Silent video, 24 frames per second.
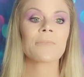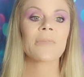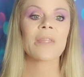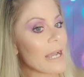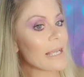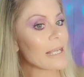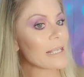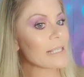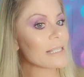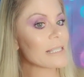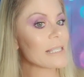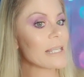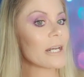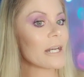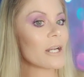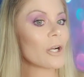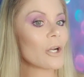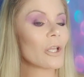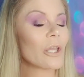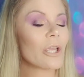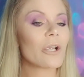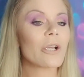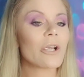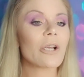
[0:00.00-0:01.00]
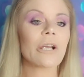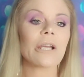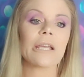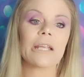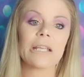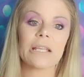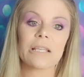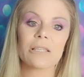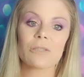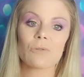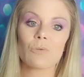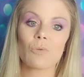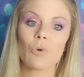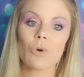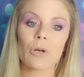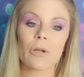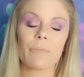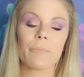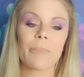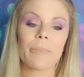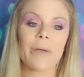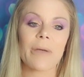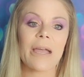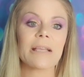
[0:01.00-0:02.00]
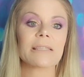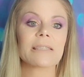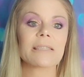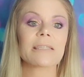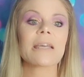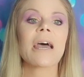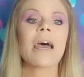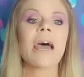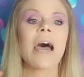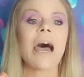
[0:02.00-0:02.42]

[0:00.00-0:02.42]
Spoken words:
Like I said earlier, it is water-based.